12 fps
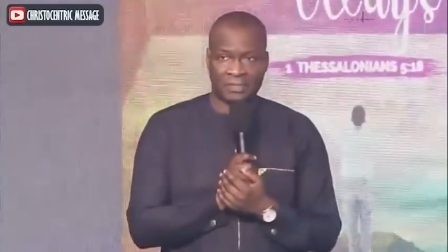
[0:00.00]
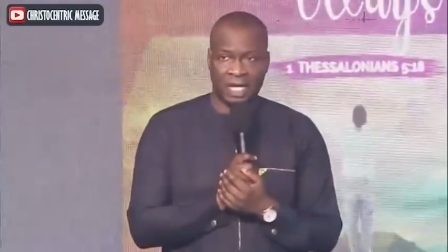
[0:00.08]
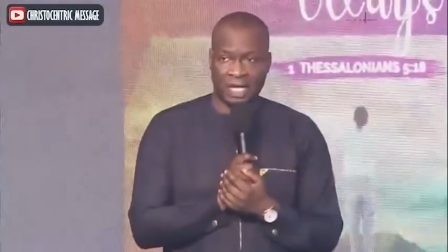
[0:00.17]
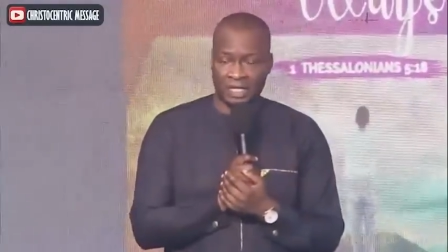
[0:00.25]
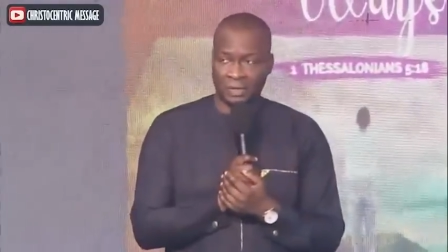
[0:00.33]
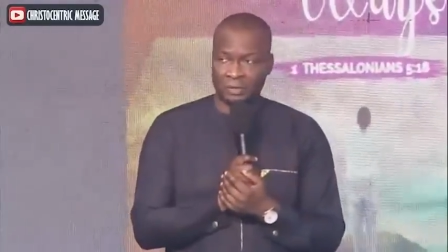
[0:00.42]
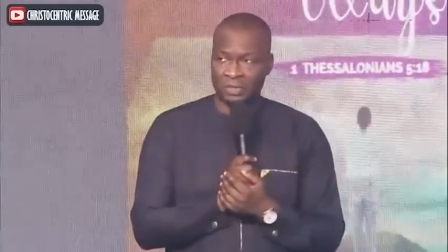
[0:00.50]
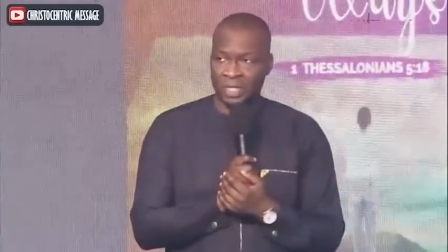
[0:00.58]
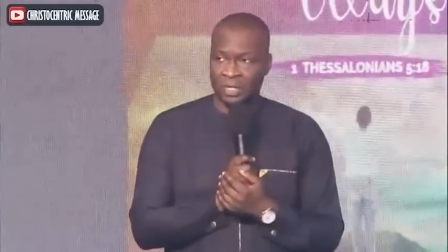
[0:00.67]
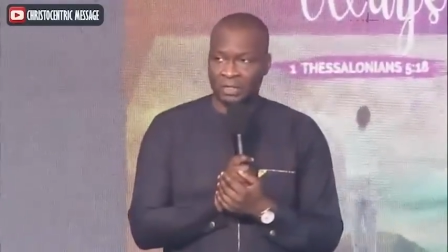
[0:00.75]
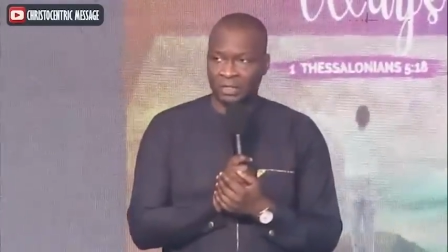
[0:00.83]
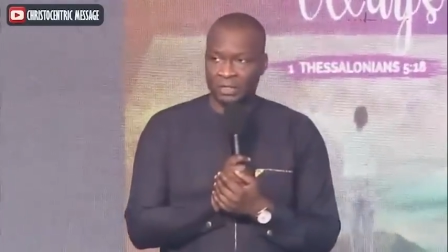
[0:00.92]

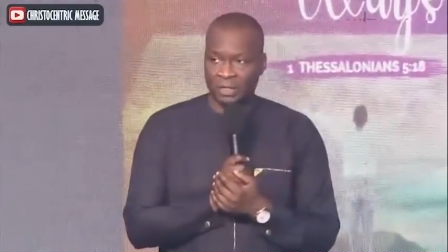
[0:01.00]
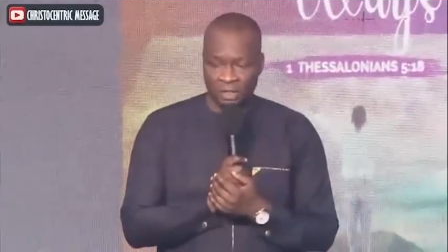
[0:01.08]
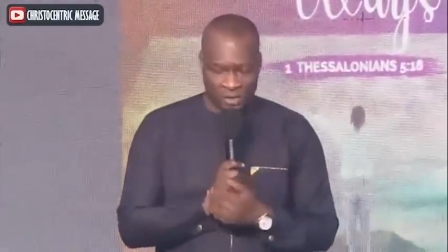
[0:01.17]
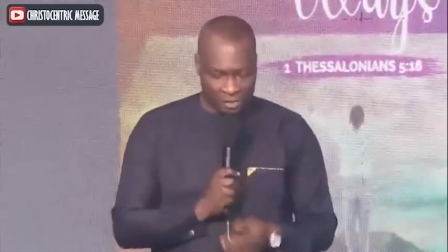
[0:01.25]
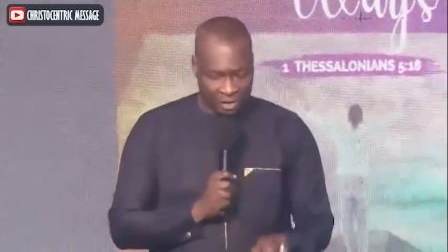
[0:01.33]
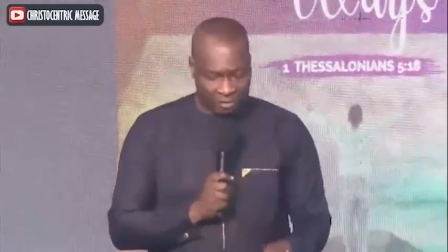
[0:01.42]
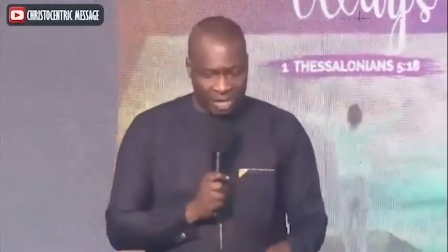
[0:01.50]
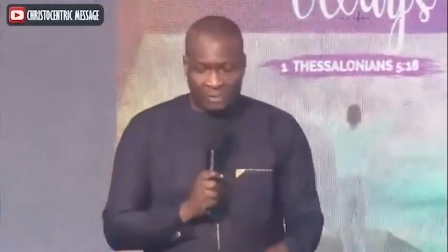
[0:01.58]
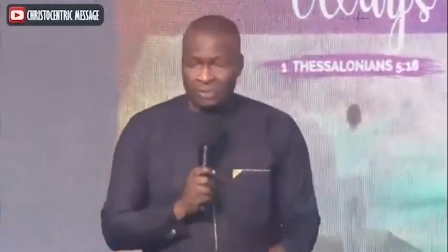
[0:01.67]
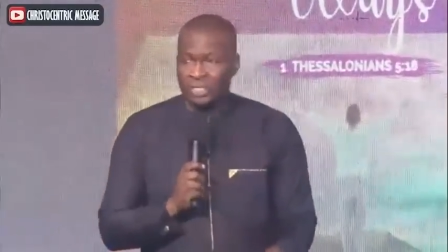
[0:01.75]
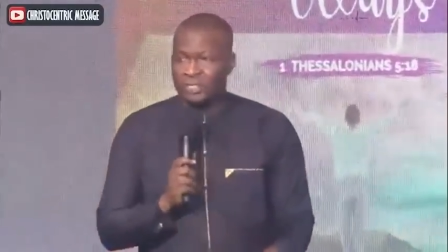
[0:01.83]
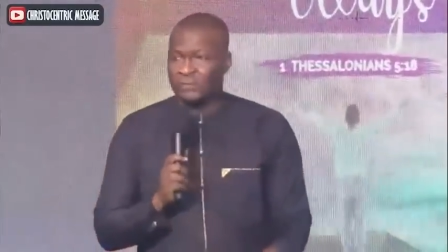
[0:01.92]
hallelujah the
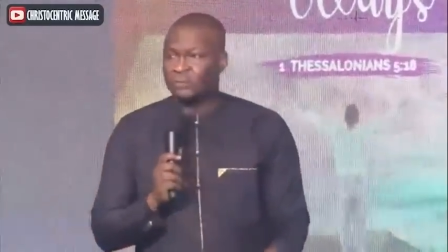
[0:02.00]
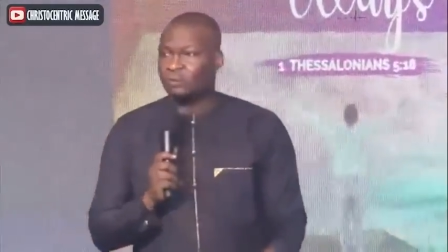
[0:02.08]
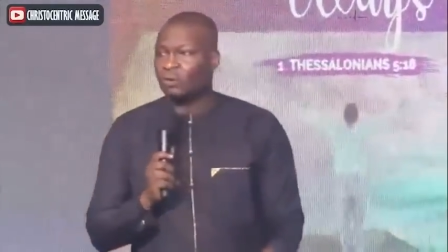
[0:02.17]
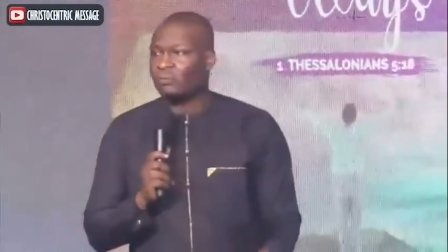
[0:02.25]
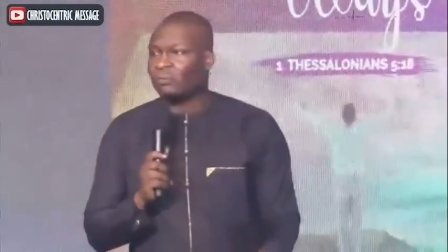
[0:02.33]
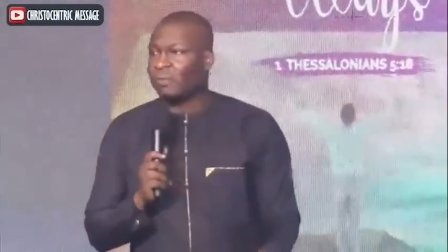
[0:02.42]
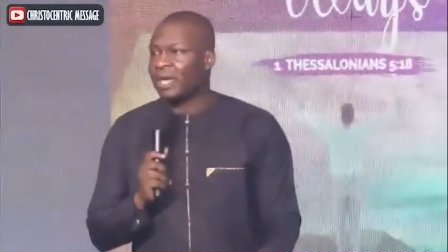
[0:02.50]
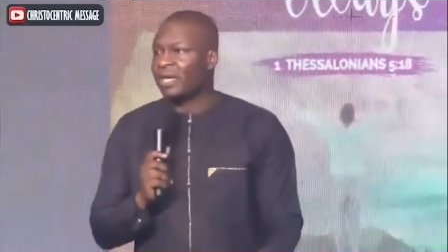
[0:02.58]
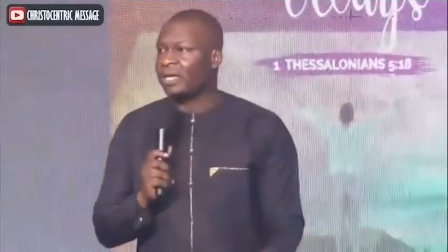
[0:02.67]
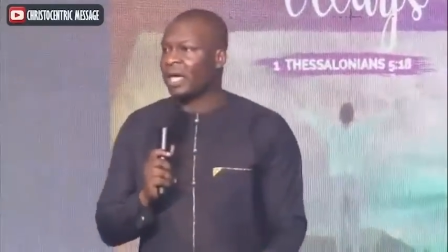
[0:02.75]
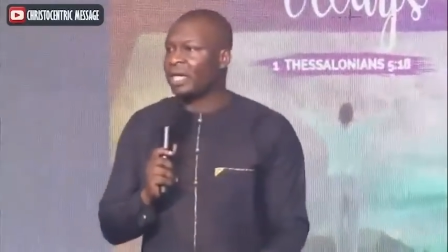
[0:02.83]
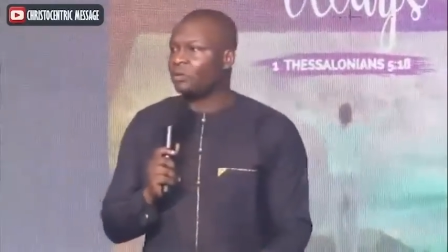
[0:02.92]
bible is full of
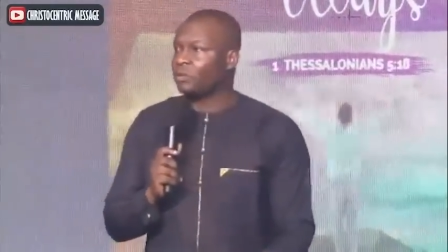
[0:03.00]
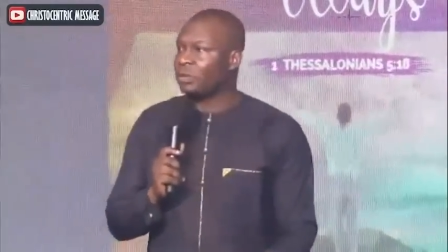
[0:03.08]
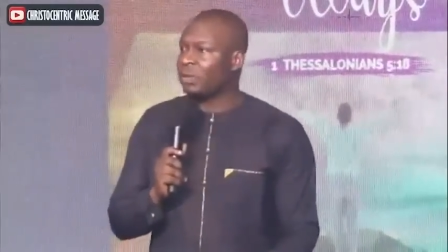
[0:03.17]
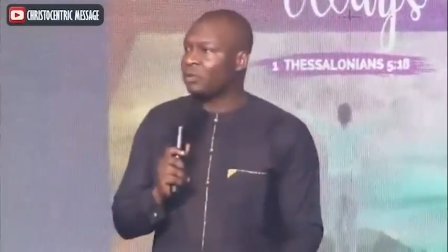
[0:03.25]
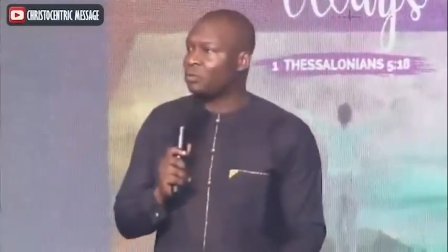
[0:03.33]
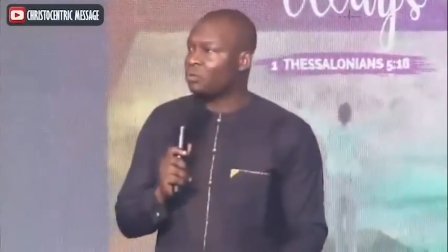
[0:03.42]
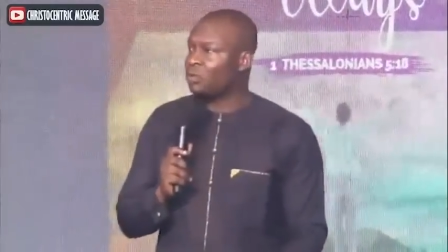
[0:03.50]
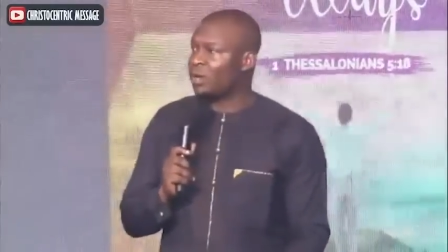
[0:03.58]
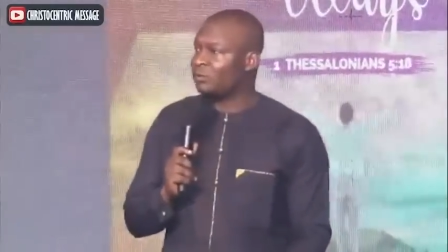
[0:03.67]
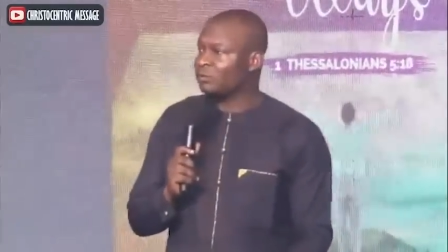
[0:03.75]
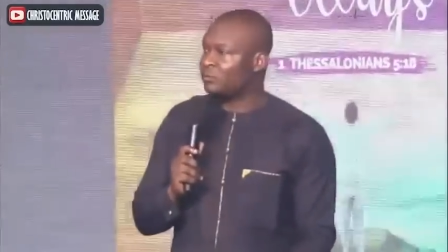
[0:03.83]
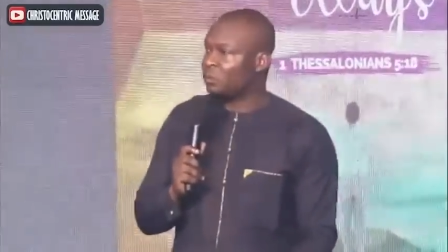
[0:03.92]
men and women who
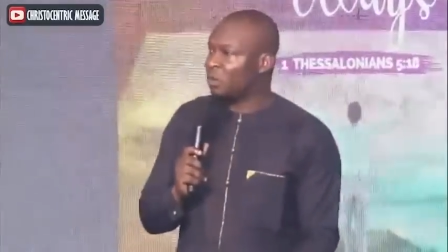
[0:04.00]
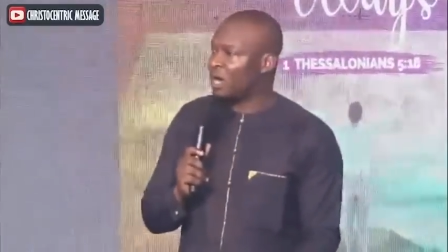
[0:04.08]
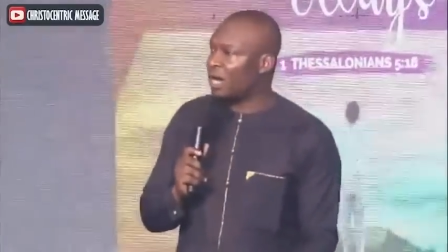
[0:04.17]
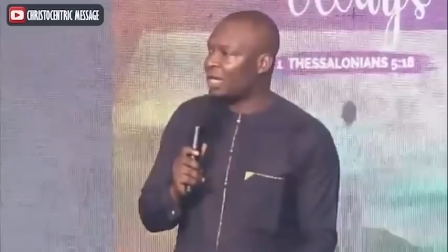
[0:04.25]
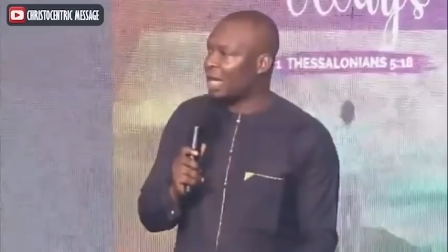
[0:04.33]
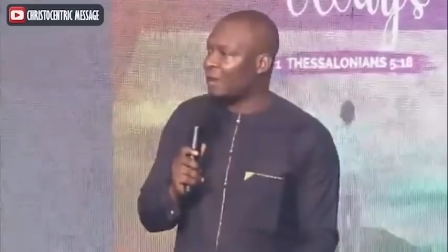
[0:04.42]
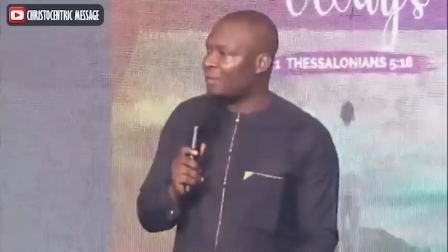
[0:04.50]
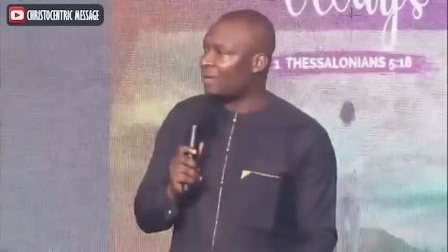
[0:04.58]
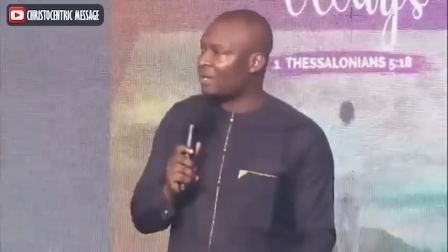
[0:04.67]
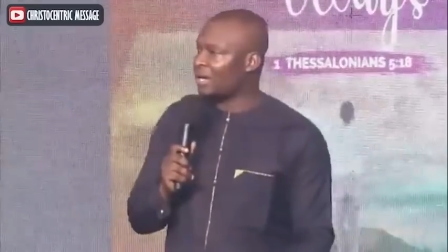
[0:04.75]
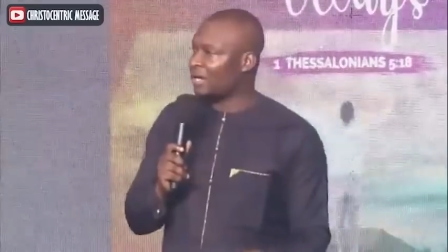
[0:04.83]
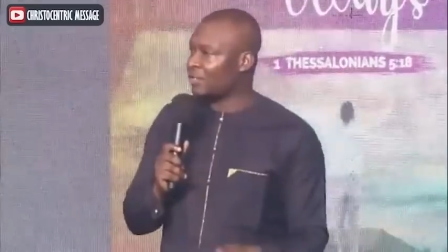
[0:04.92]
were vocal
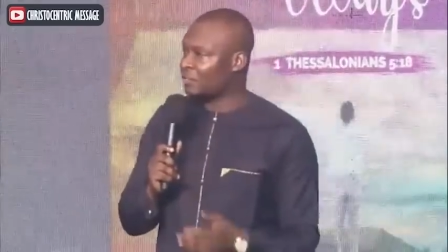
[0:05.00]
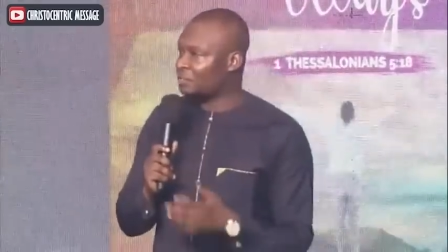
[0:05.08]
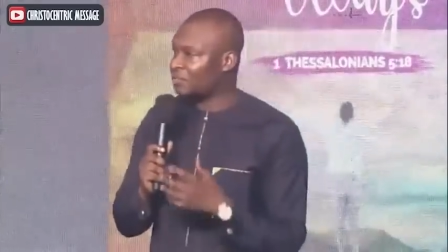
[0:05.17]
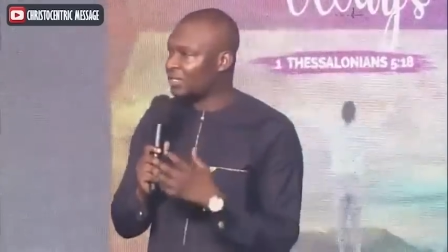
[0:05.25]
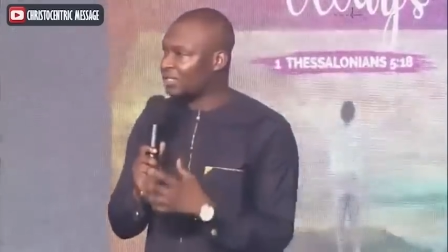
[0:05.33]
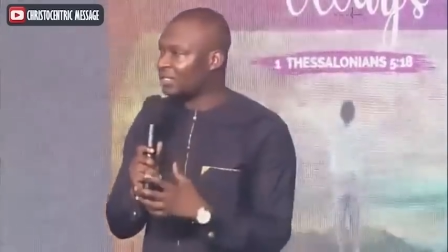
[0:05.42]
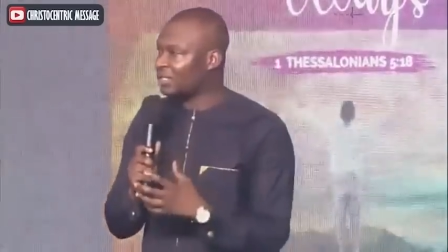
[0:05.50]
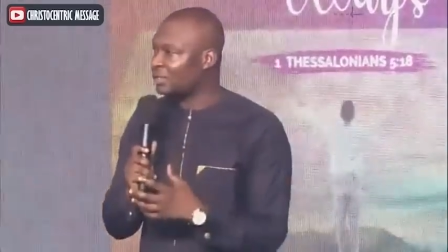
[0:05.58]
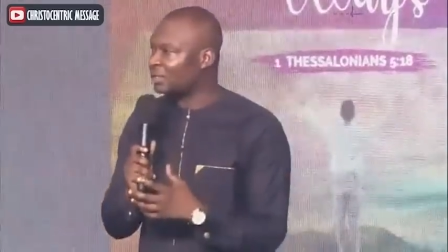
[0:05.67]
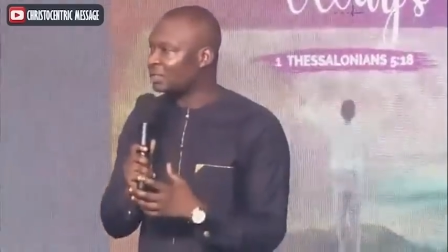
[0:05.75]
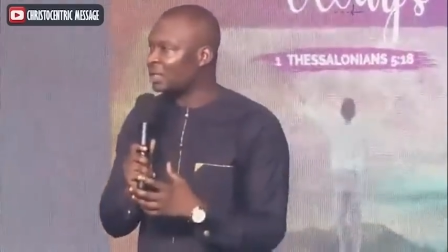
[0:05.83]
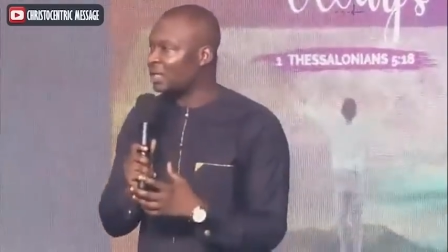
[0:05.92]
about
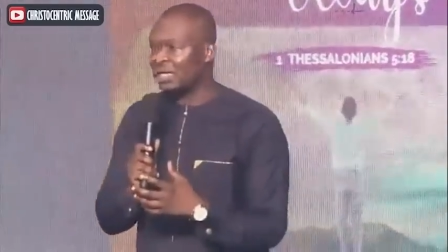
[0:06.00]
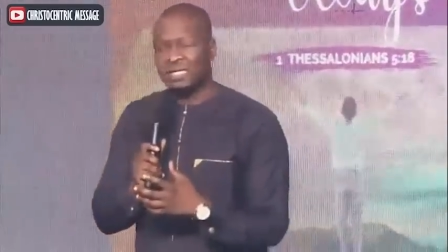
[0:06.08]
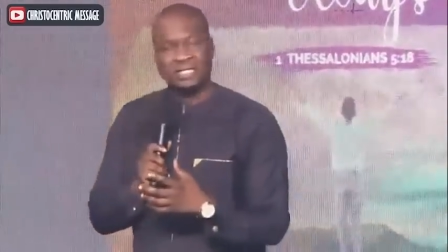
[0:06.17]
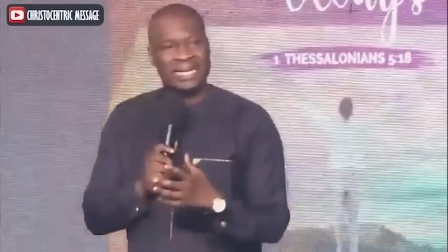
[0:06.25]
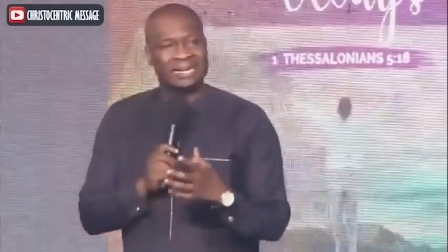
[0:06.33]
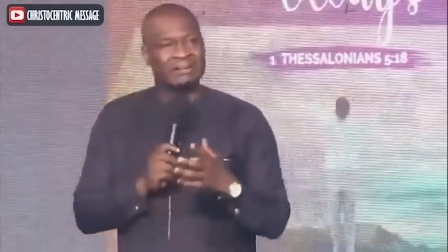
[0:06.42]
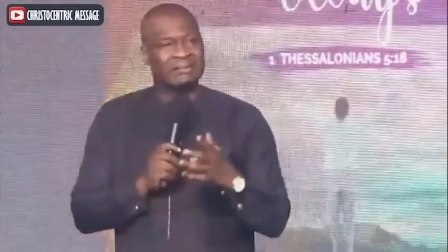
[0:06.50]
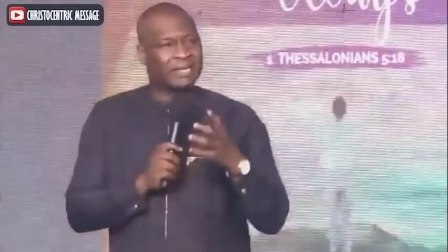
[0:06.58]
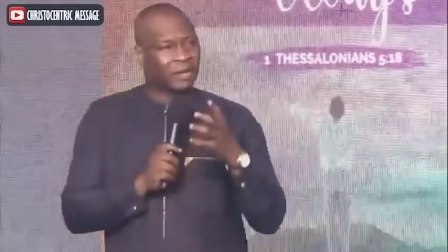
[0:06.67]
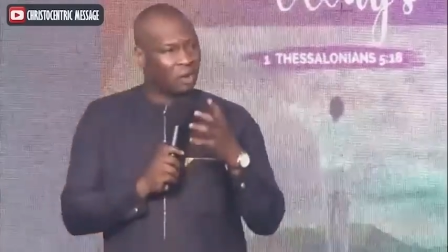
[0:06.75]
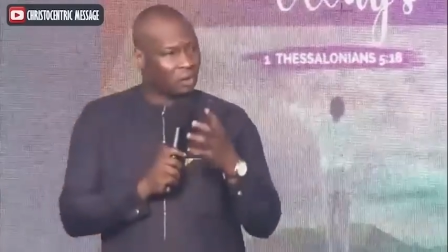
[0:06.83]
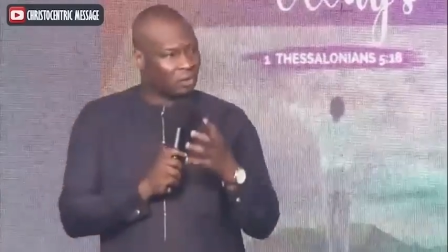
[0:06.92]
expressing their
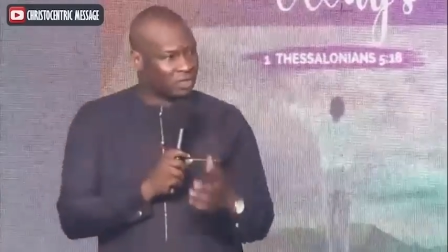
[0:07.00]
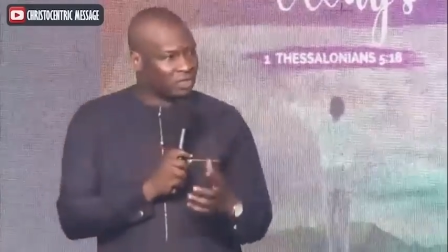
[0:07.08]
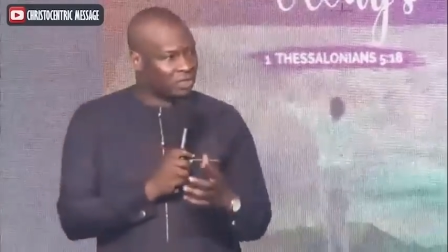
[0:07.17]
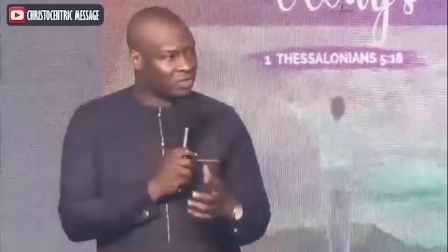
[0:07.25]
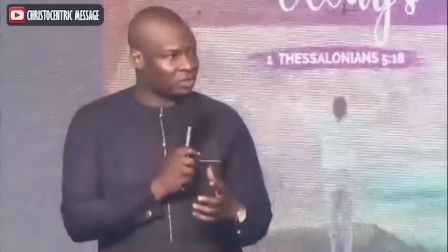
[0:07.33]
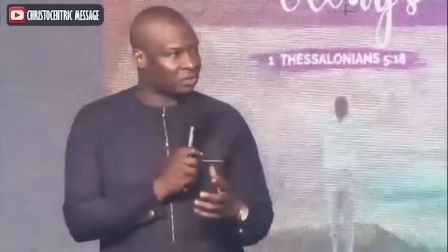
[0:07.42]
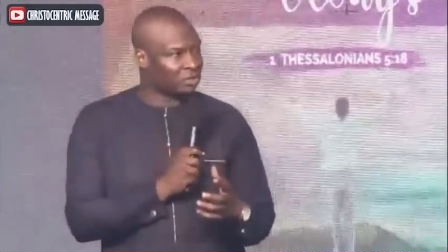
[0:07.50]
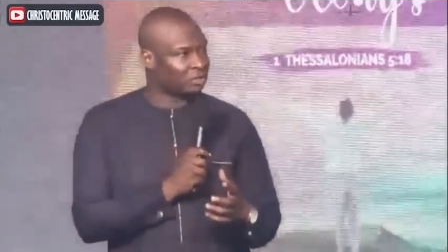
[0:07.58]
recognition